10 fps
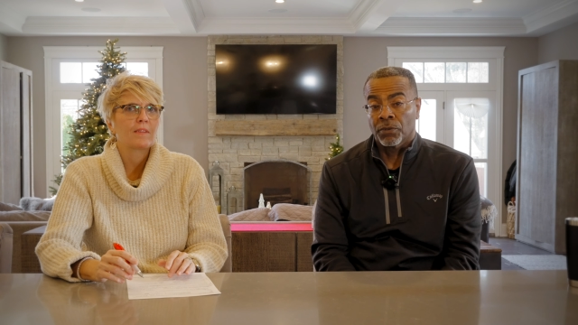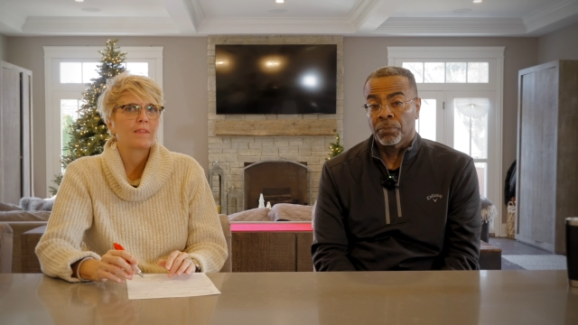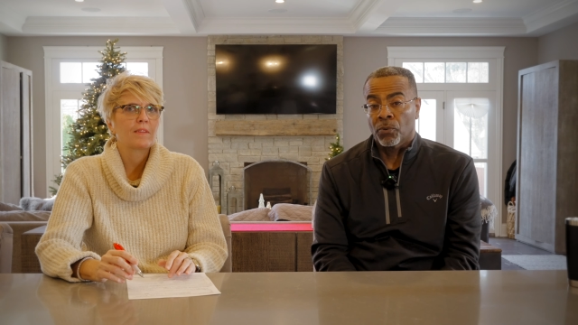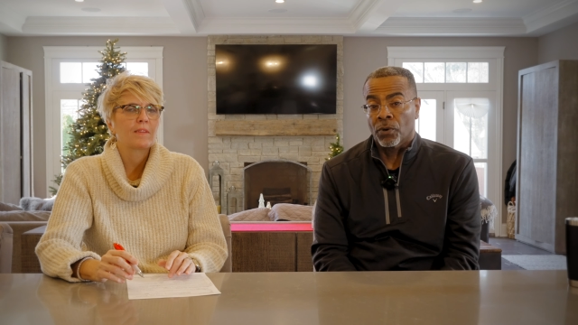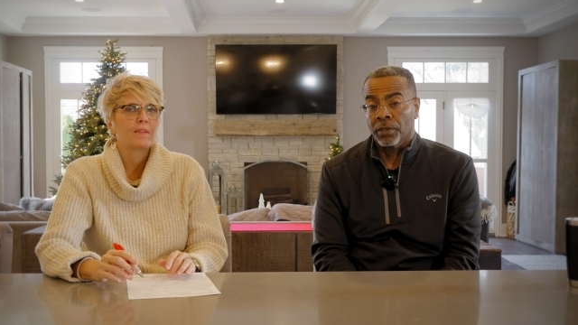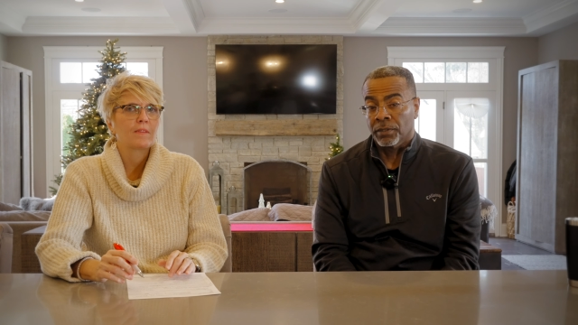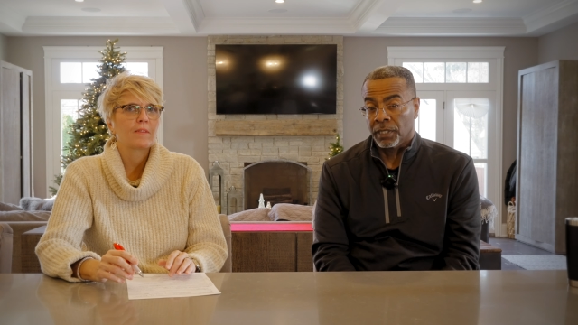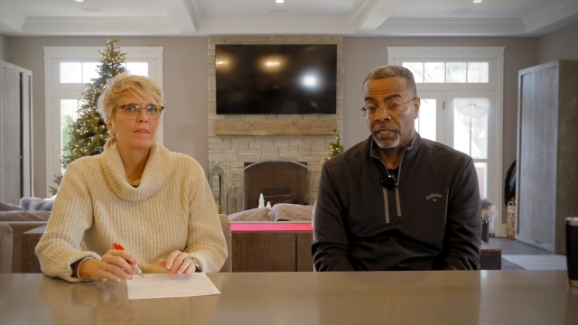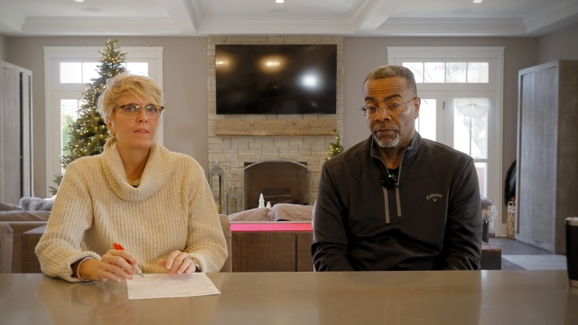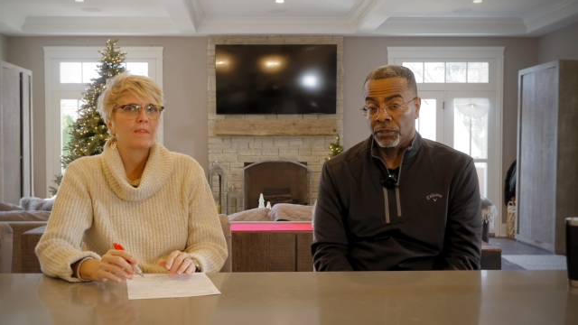Speaker 1: report.
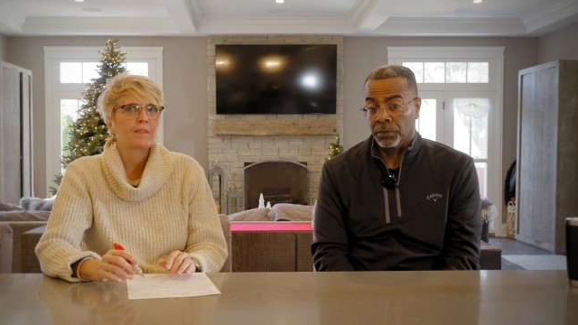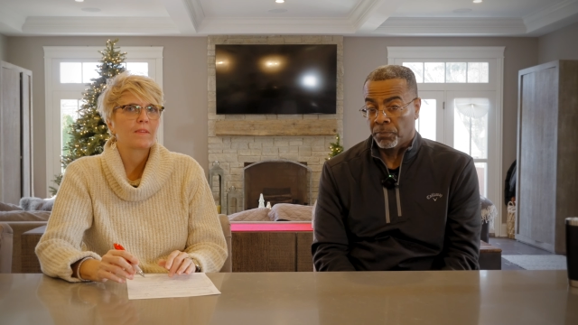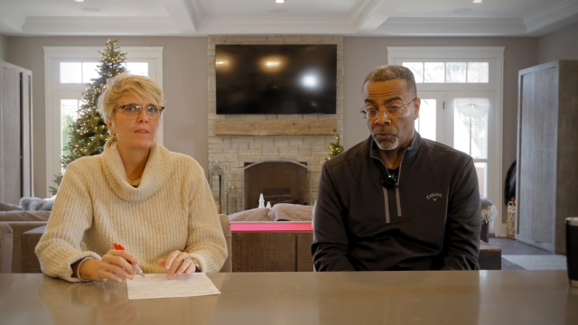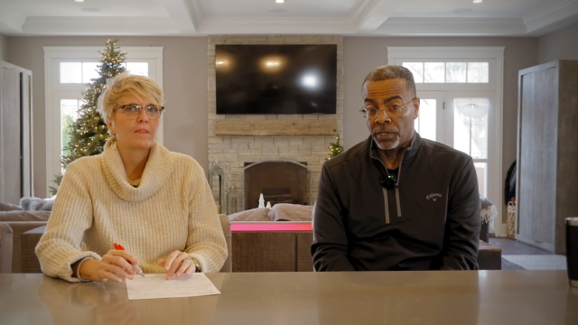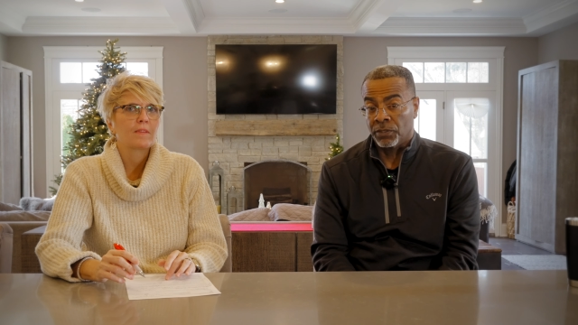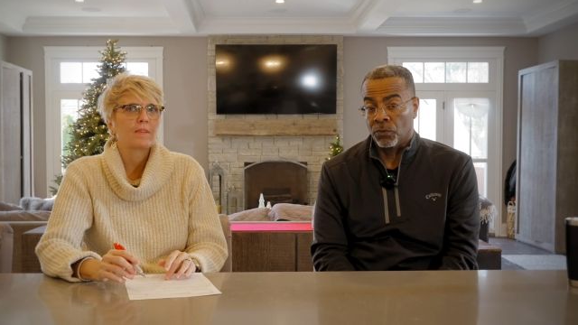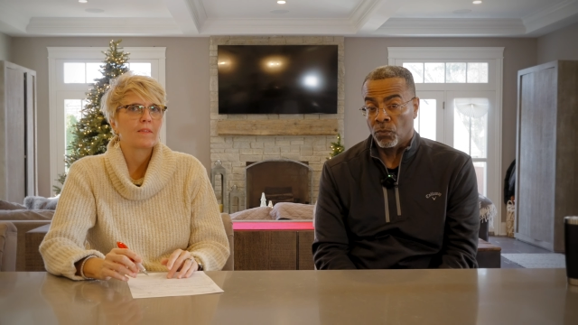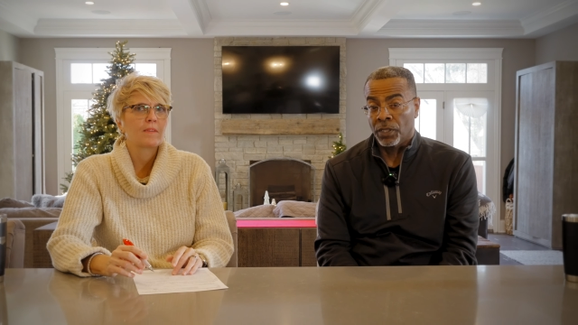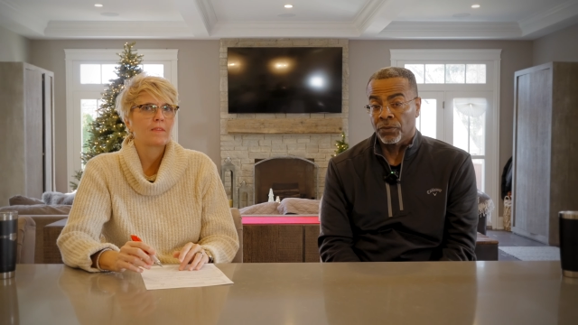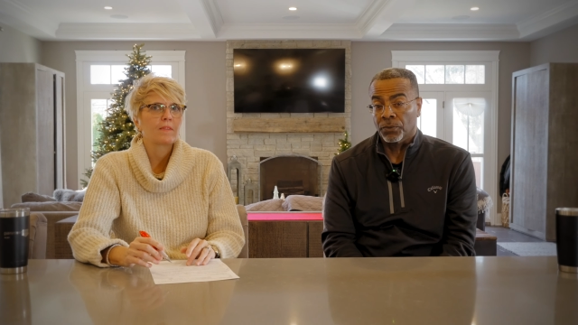It covers points
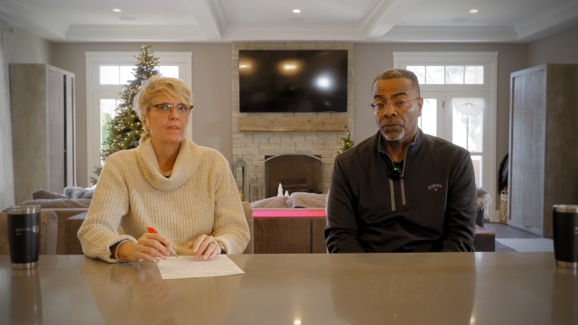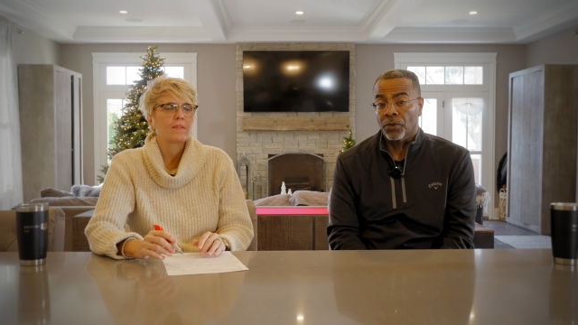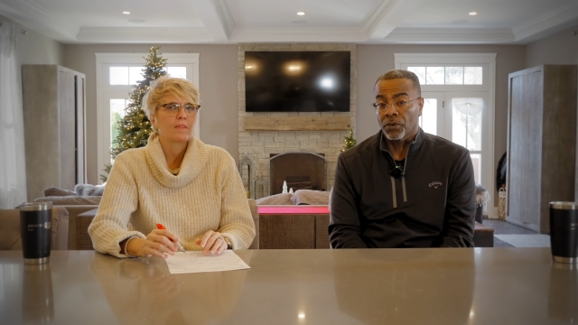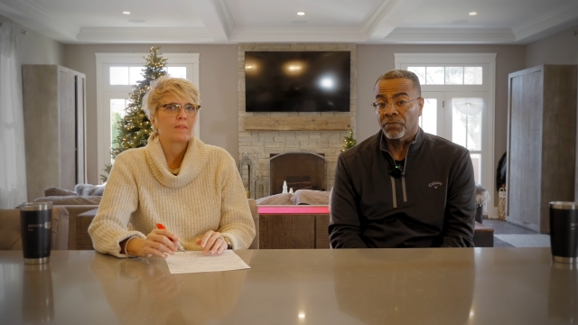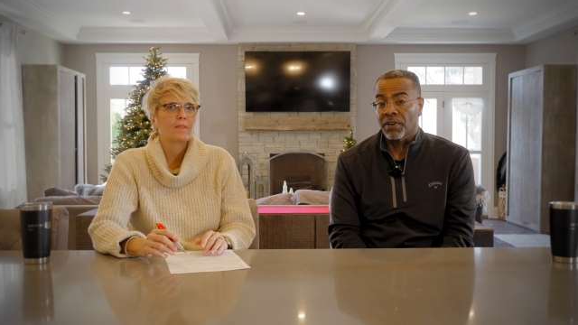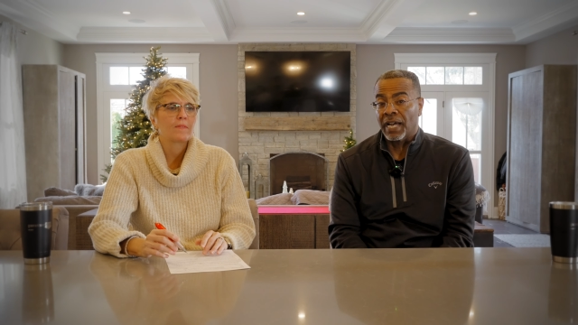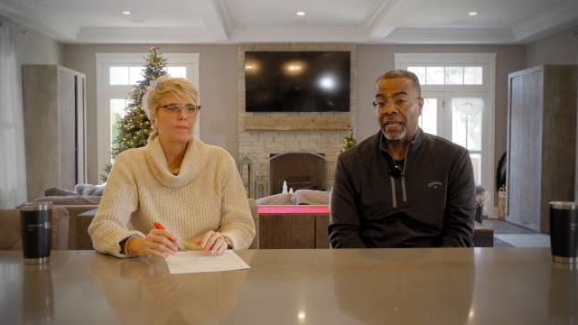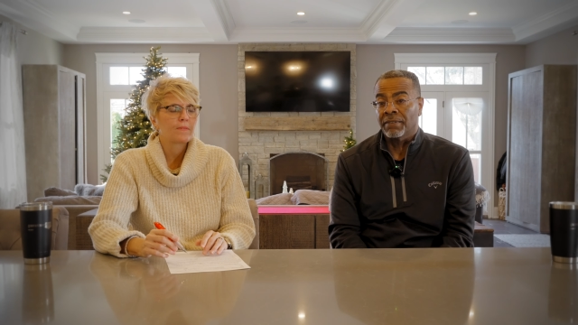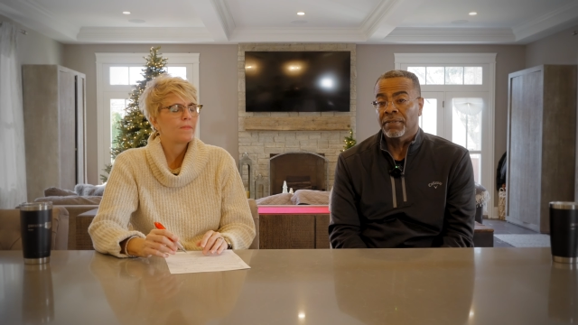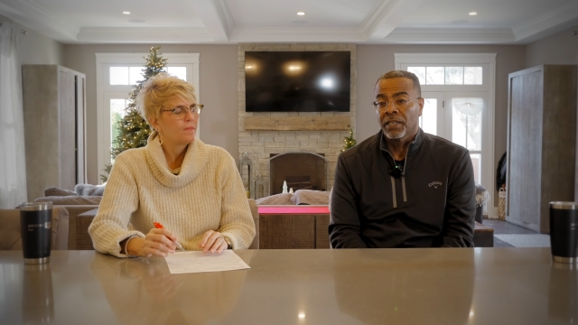1 through
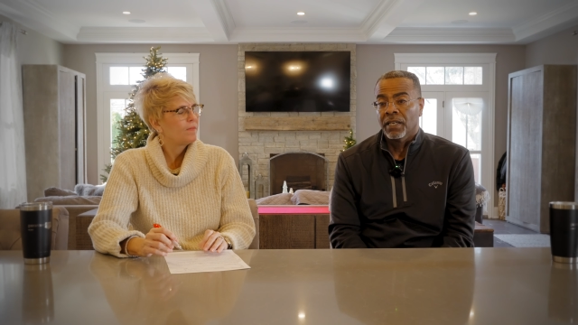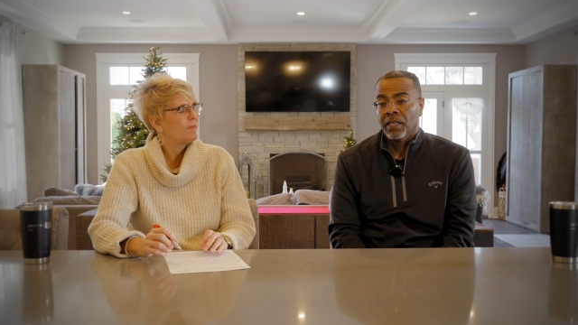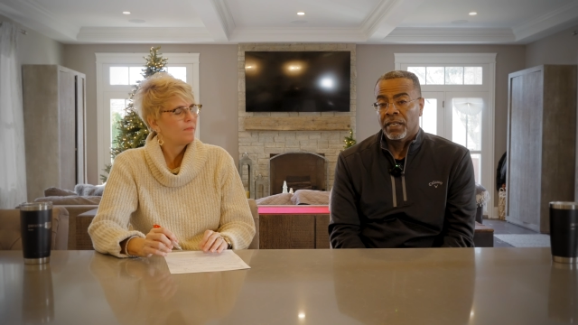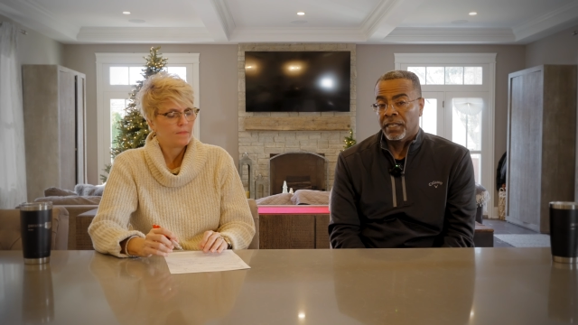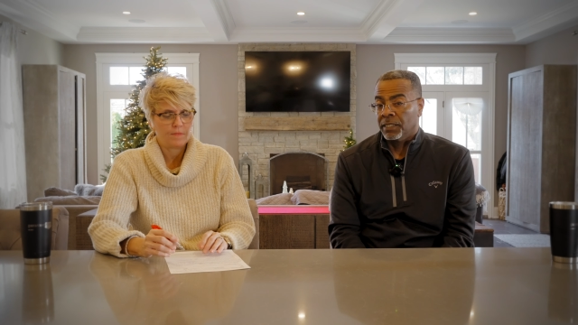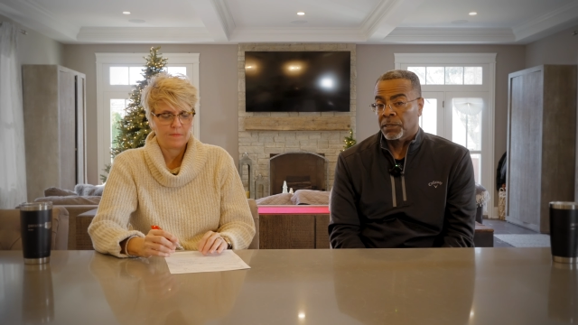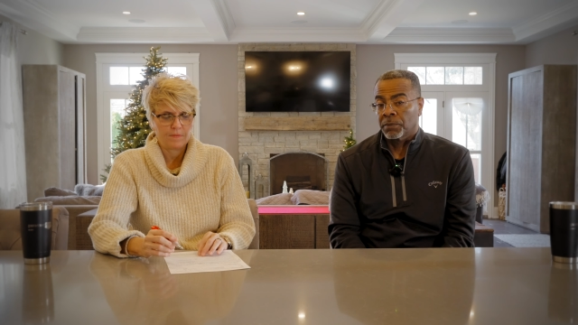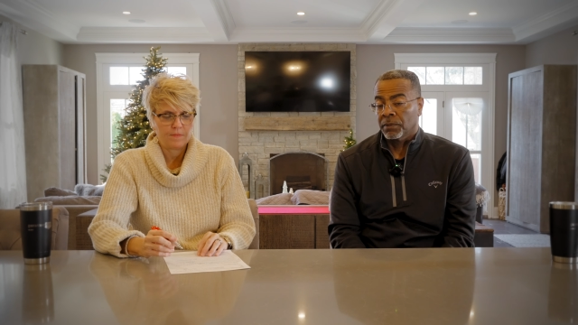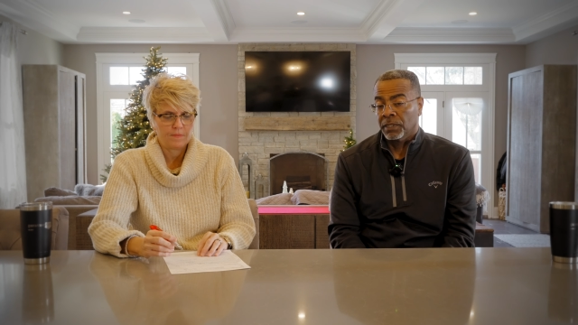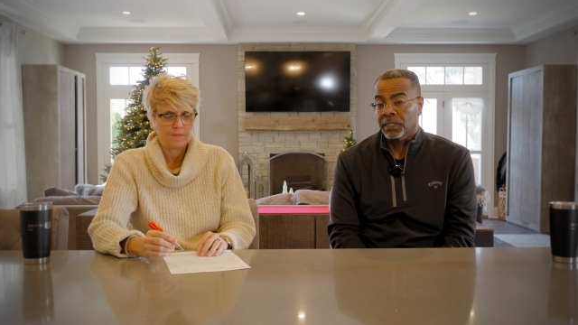35, and
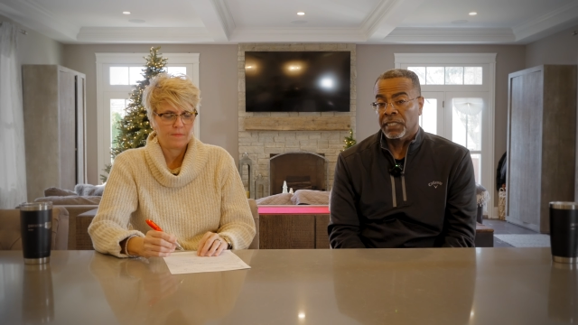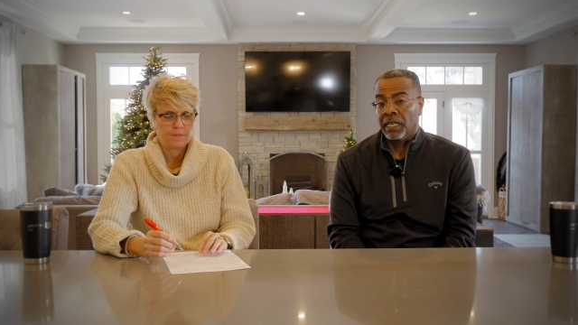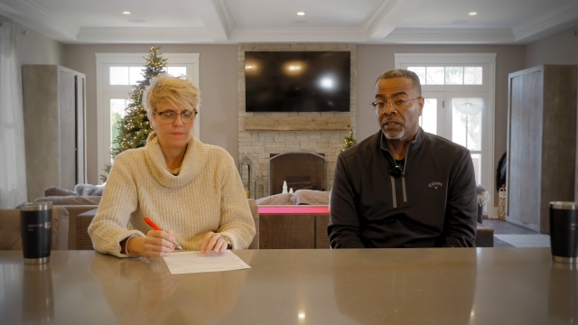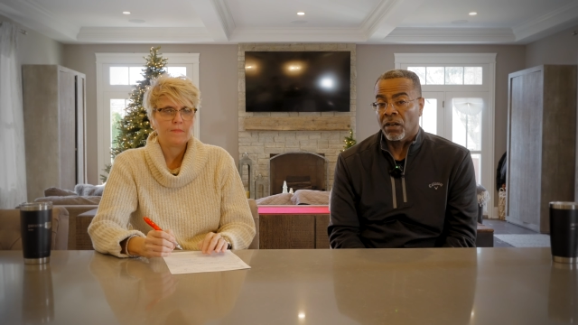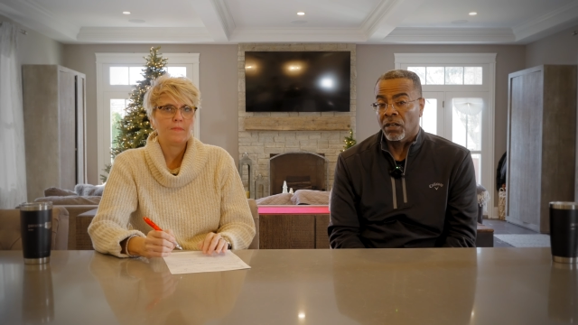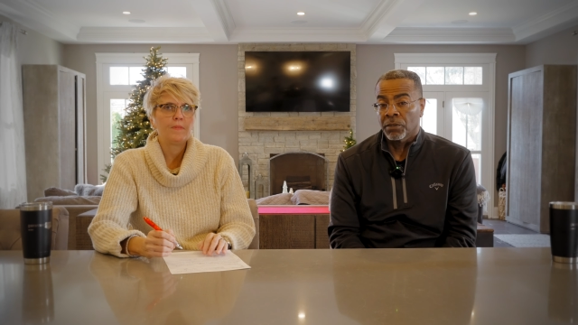it's listing out all